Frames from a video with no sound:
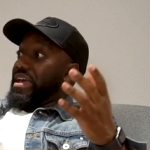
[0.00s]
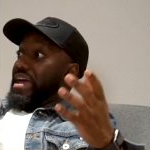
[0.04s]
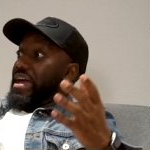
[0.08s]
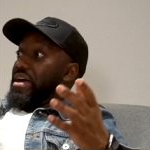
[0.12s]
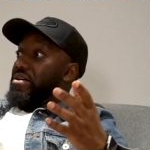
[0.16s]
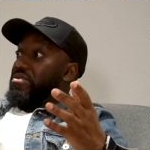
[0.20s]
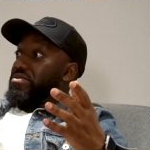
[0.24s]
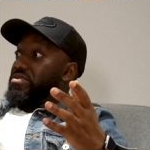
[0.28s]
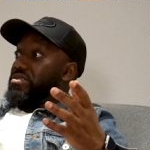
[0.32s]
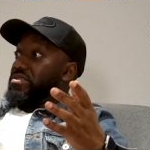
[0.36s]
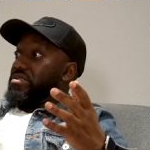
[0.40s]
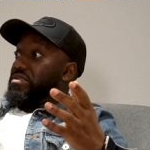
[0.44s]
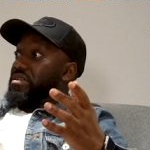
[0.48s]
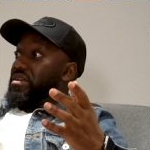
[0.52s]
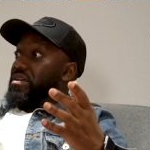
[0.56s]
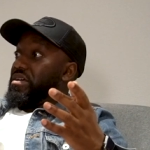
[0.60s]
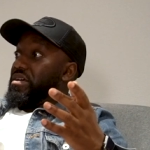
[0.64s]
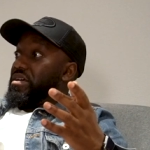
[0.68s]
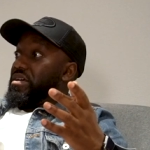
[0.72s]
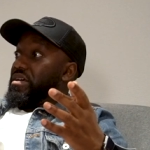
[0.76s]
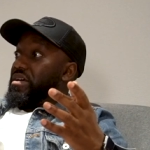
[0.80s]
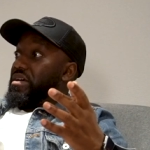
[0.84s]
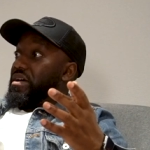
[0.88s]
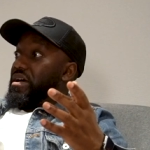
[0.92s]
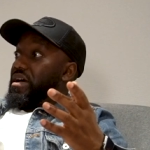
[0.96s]
house,
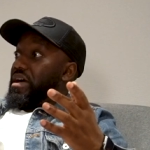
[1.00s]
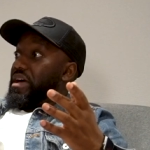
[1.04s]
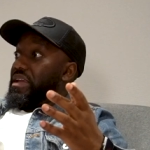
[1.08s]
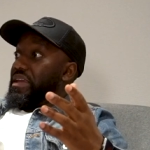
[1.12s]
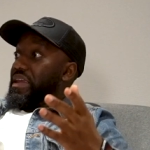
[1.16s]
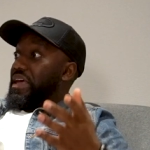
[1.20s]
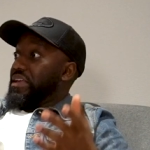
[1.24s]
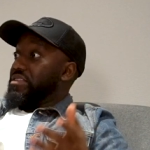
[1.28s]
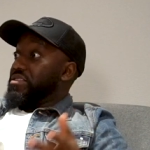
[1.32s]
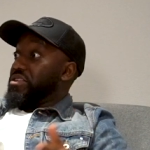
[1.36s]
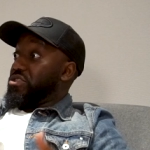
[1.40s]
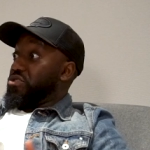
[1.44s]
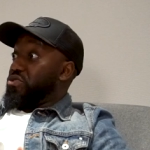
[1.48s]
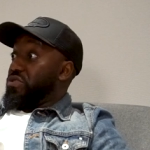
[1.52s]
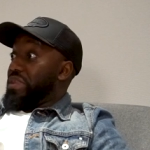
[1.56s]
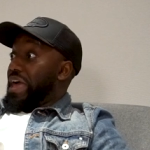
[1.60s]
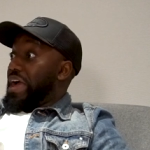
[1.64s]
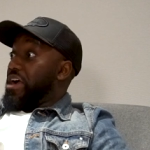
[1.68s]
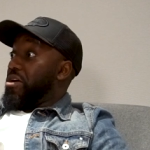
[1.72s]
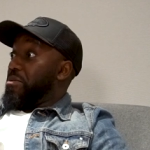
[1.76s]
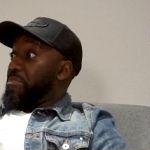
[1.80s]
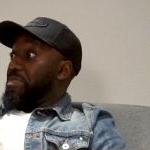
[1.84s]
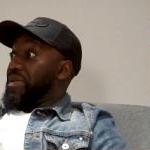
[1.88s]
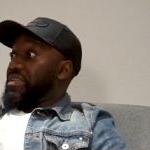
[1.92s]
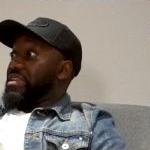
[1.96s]
and that's you. That
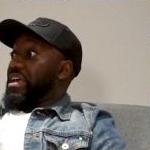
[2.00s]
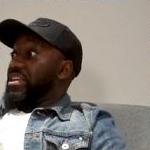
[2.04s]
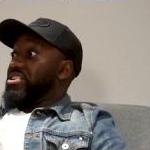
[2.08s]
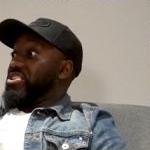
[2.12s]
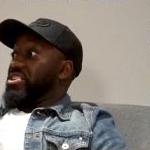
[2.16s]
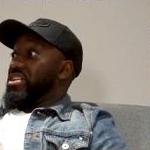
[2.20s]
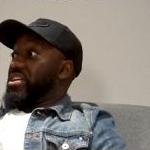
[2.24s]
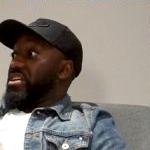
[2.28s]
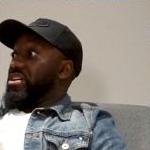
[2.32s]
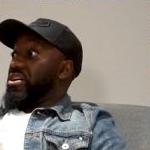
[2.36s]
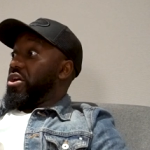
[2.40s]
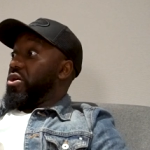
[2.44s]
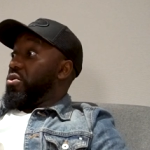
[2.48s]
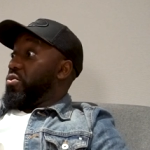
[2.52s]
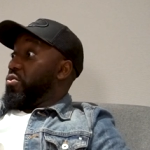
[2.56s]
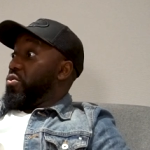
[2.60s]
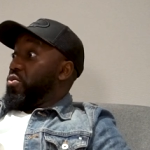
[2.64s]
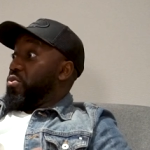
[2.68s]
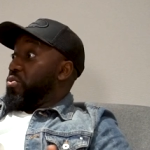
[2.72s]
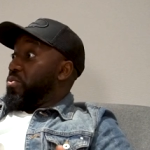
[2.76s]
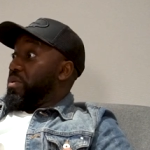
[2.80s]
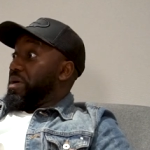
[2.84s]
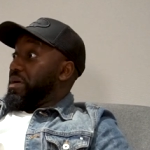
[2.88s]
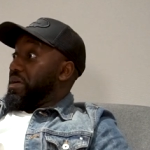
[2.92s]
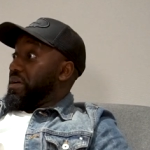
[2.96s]
could potentially go.
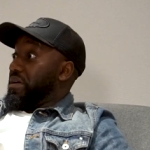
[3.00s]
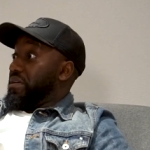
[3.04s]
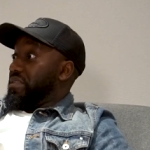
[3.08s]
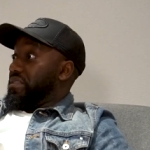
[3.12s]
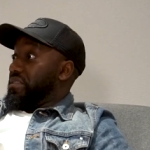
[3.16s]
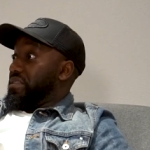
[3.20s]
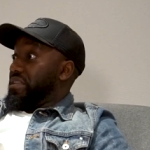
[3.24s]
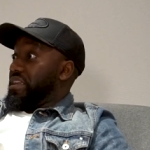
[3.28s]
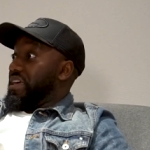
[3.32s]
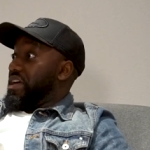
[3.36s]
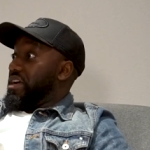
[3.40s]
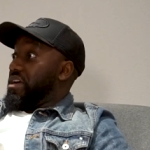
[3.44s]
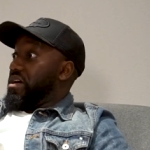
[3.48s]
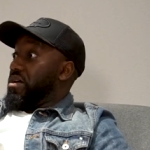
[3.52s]
Or did it